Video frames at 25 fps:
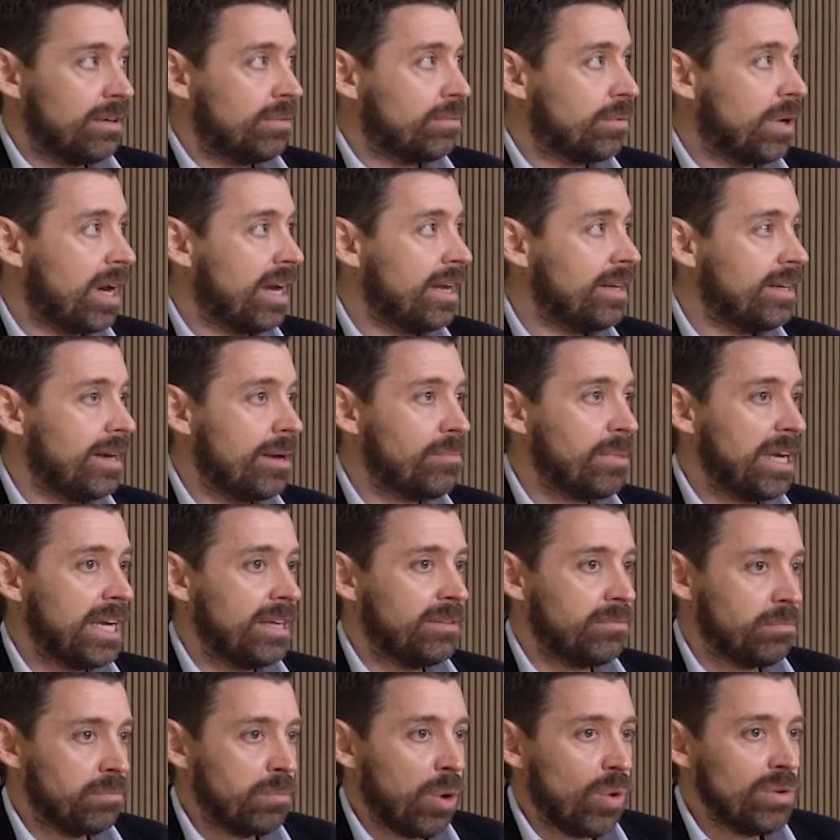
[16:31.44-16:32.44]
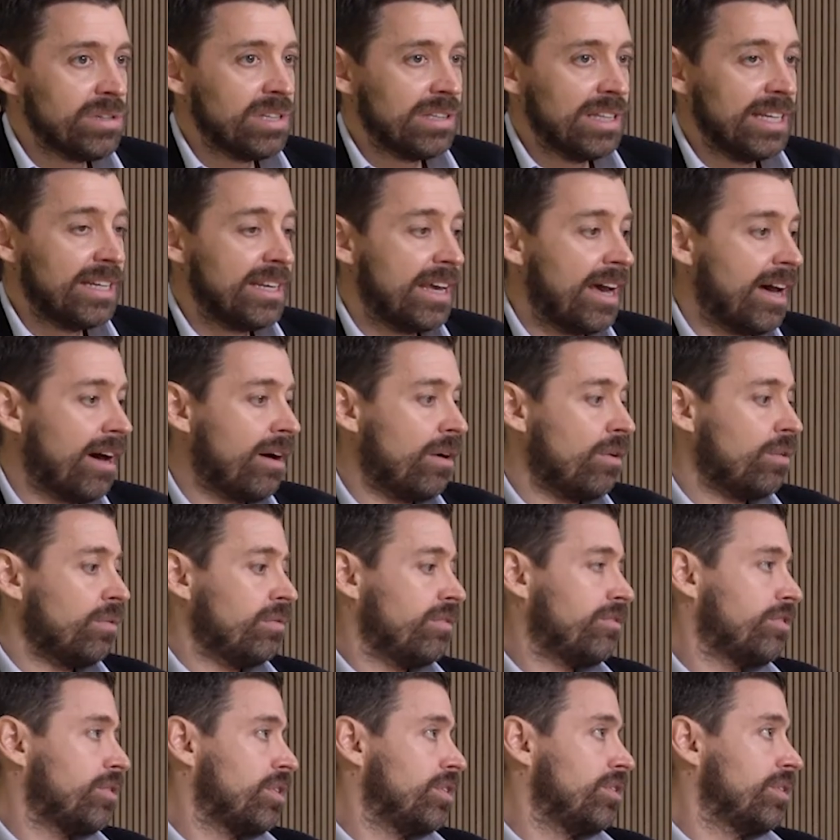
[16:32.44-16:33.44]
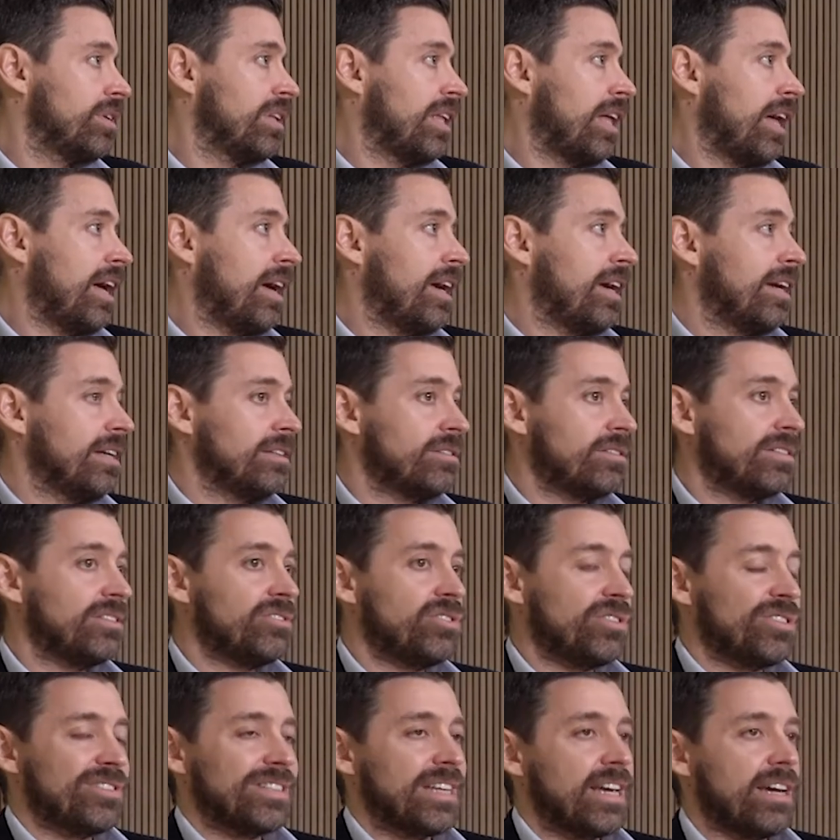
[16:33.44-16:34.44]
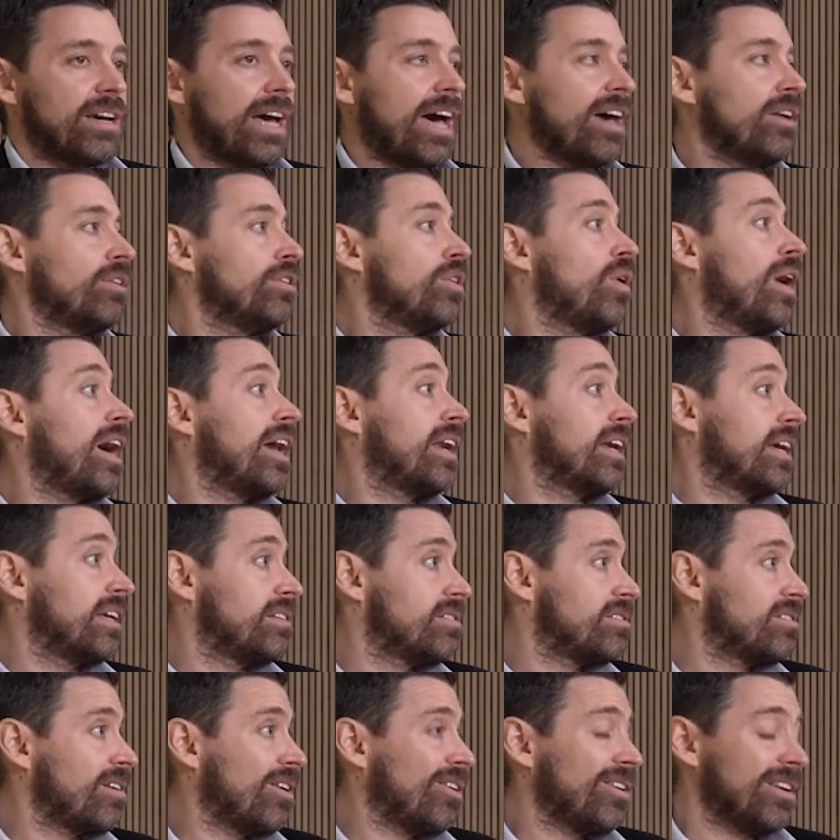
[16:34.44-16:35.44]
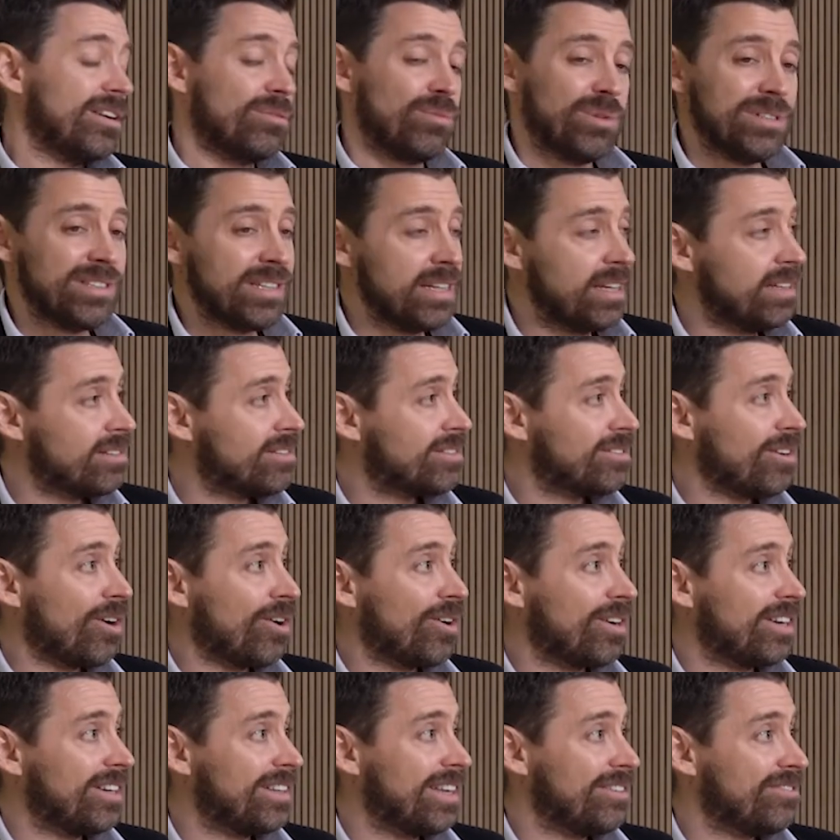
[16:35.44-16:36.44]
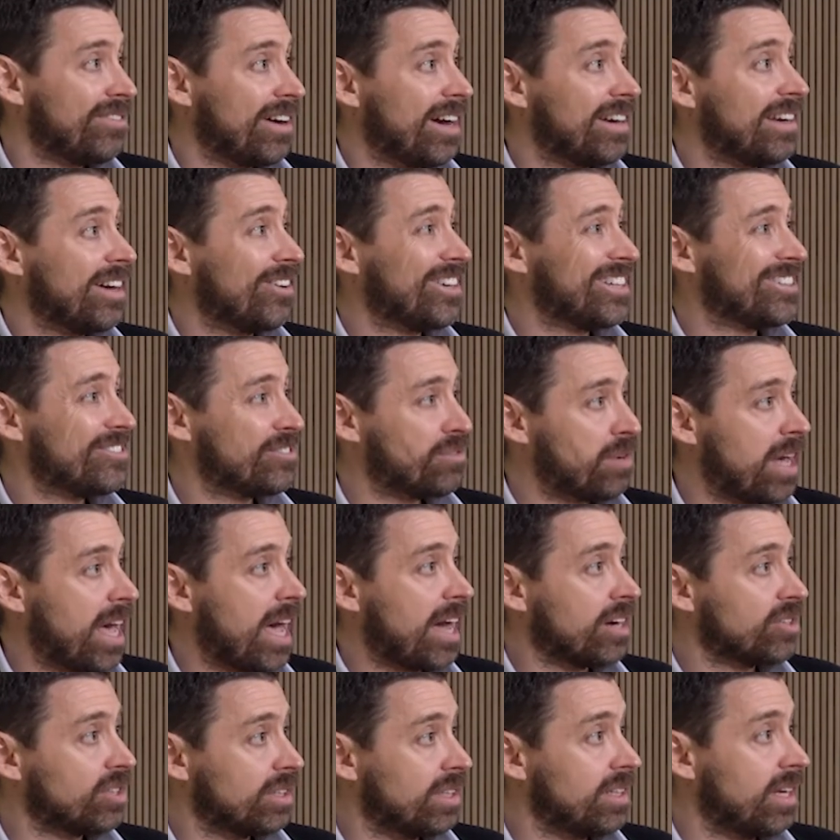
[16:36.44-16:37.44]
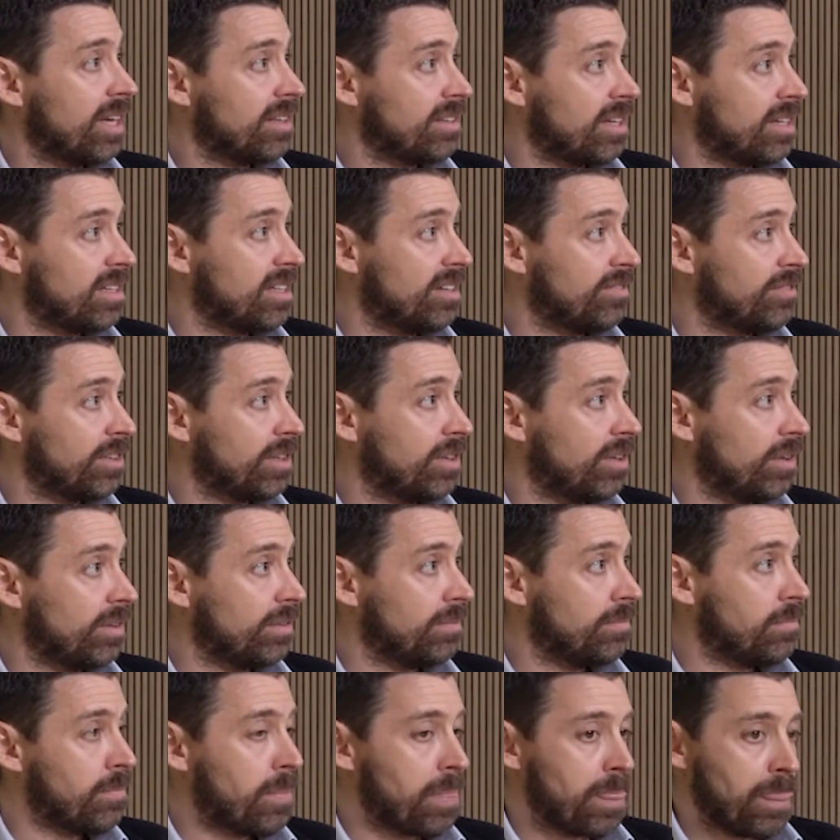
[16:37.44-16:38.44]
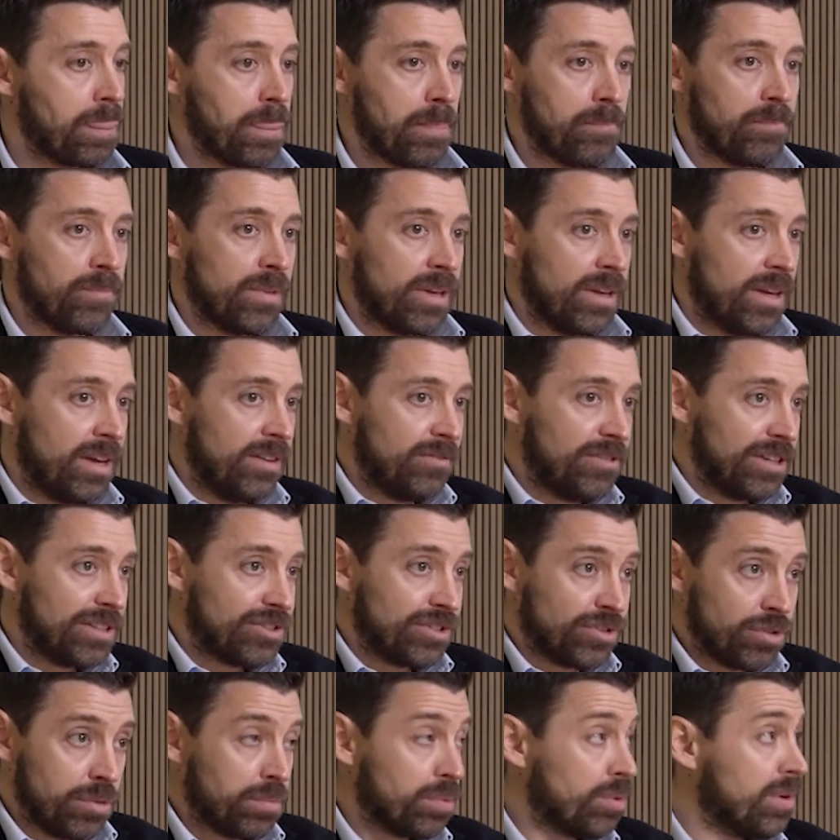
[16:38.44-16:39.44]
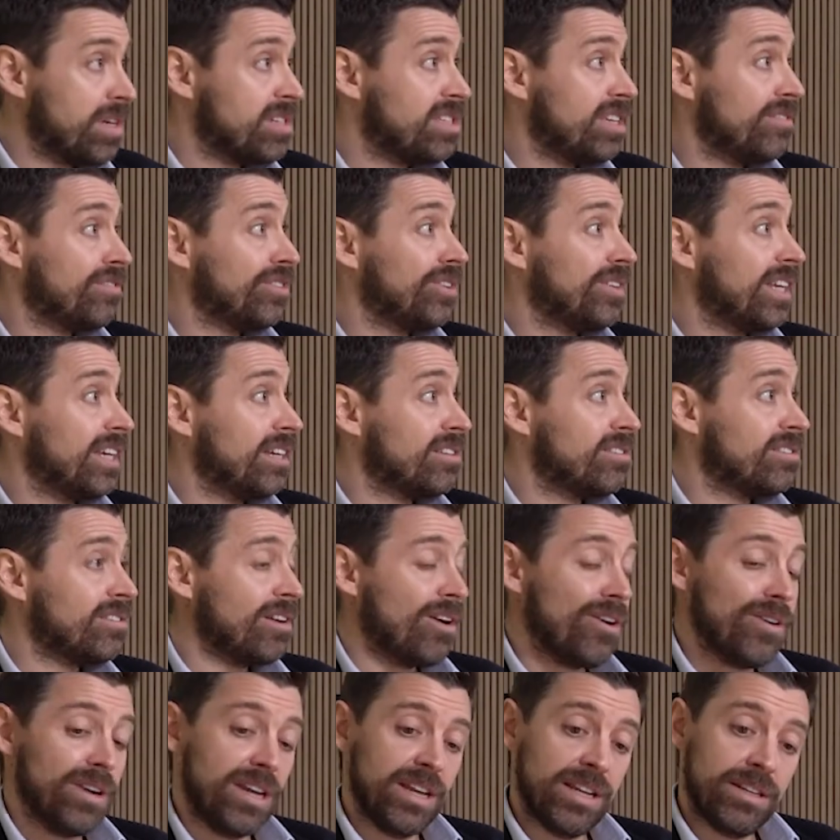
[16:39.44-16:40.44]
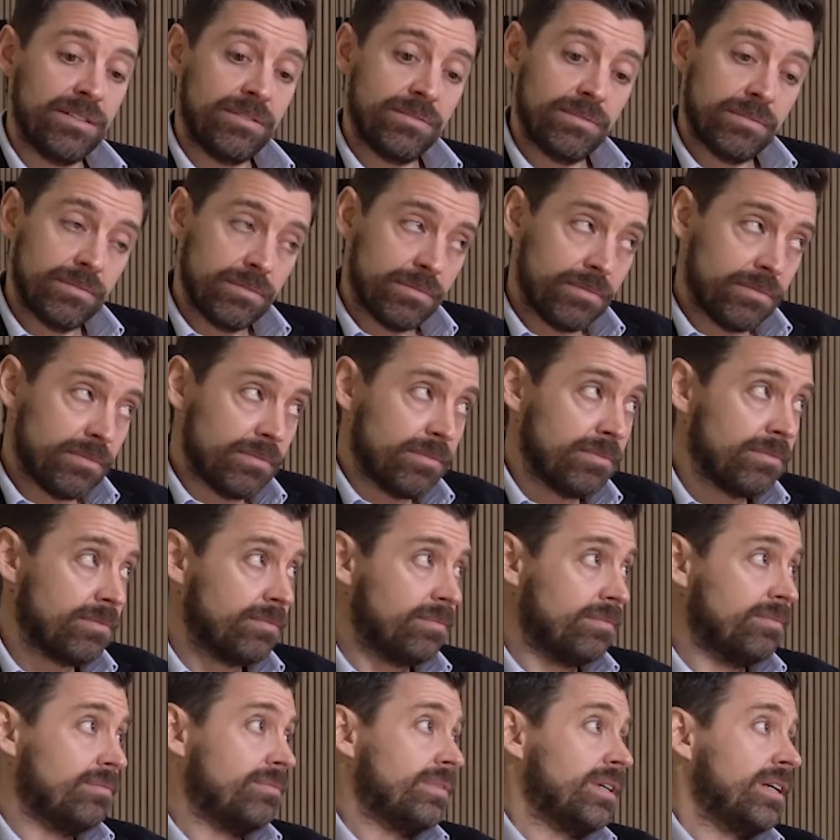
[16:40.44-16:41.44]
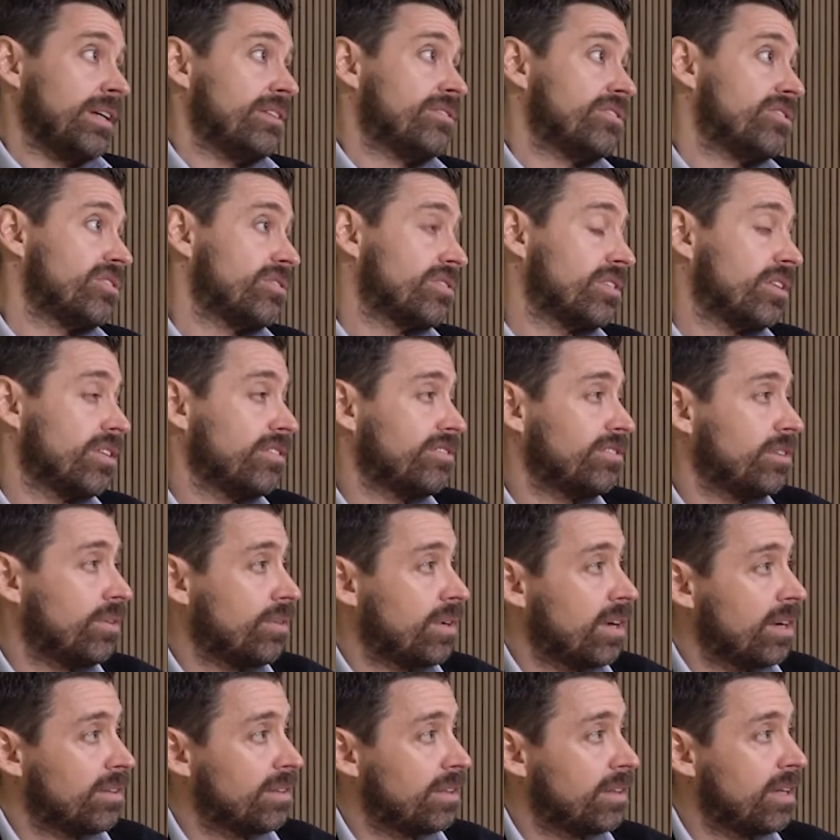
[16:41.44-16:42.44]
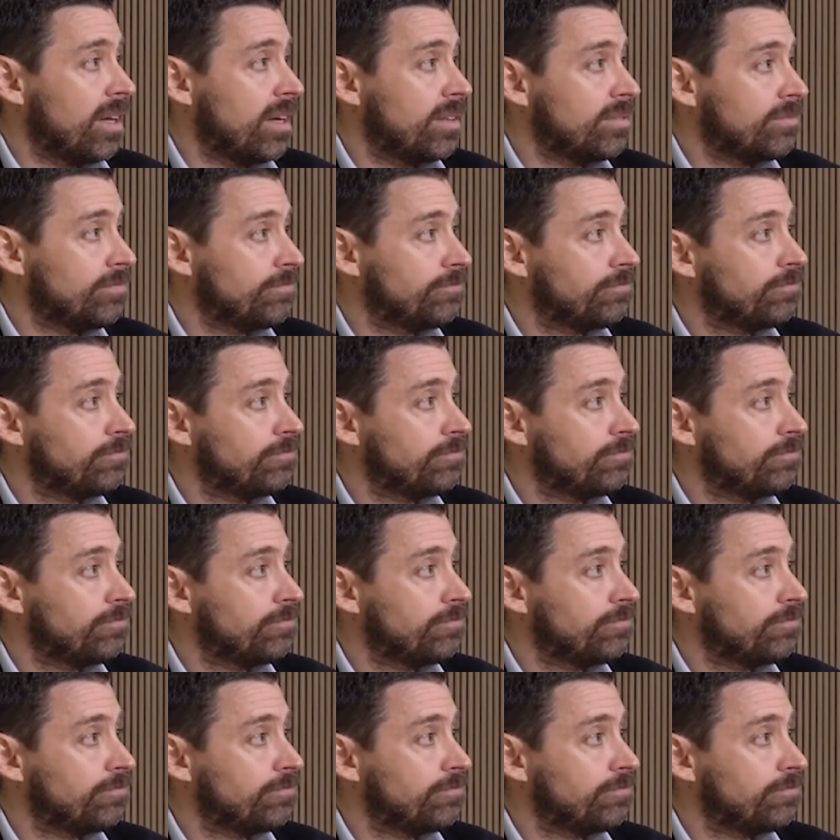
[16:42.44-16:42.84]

Right? I mean, mostly now for new clients, it's just like, I don't know how to get started. Once they get started, they find out it's actually not that difficult. If it's super easy for you to get started, it's just going to flow down the line.